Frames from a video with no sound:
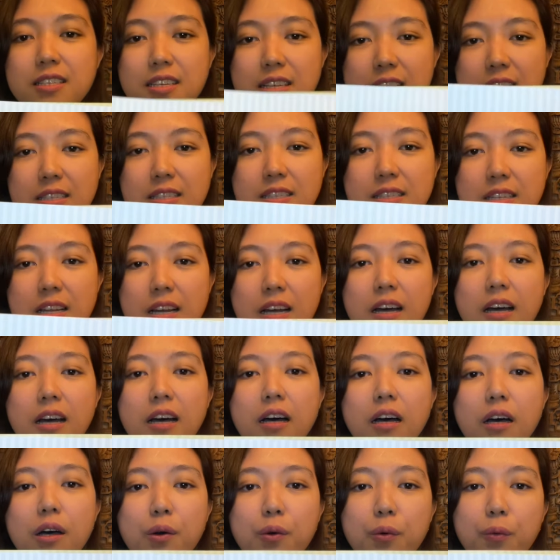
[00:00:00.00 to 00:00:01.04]
is
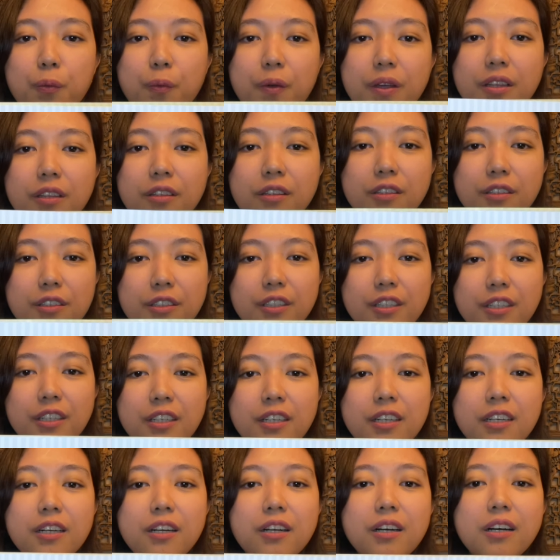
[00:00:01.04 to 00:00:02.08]
the winter.
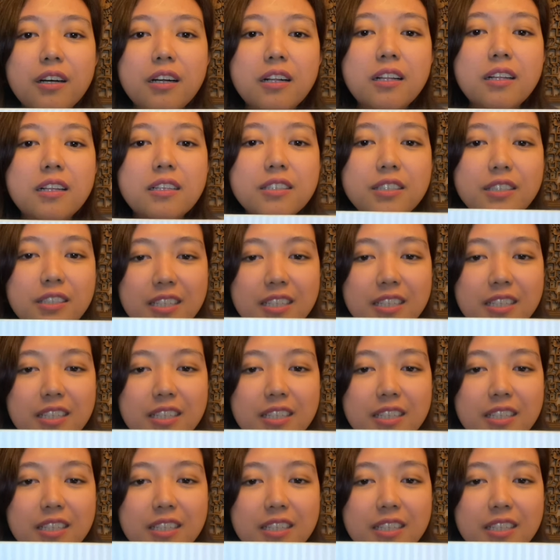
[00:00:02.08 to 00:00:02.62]
So you